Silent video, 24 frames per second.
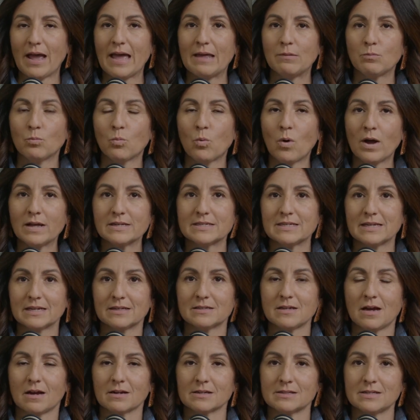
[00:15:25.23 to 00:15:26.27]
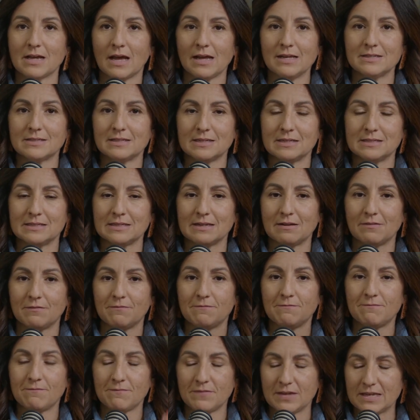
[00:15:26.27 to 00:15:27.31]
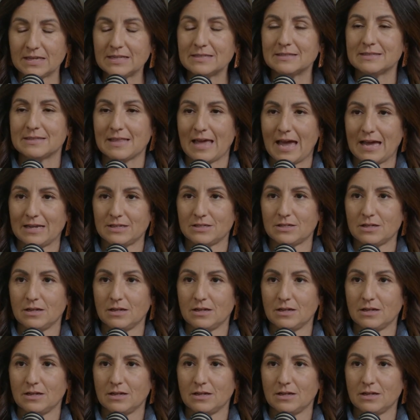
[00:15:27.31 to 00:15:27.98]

And what TikTok does is it feeds that.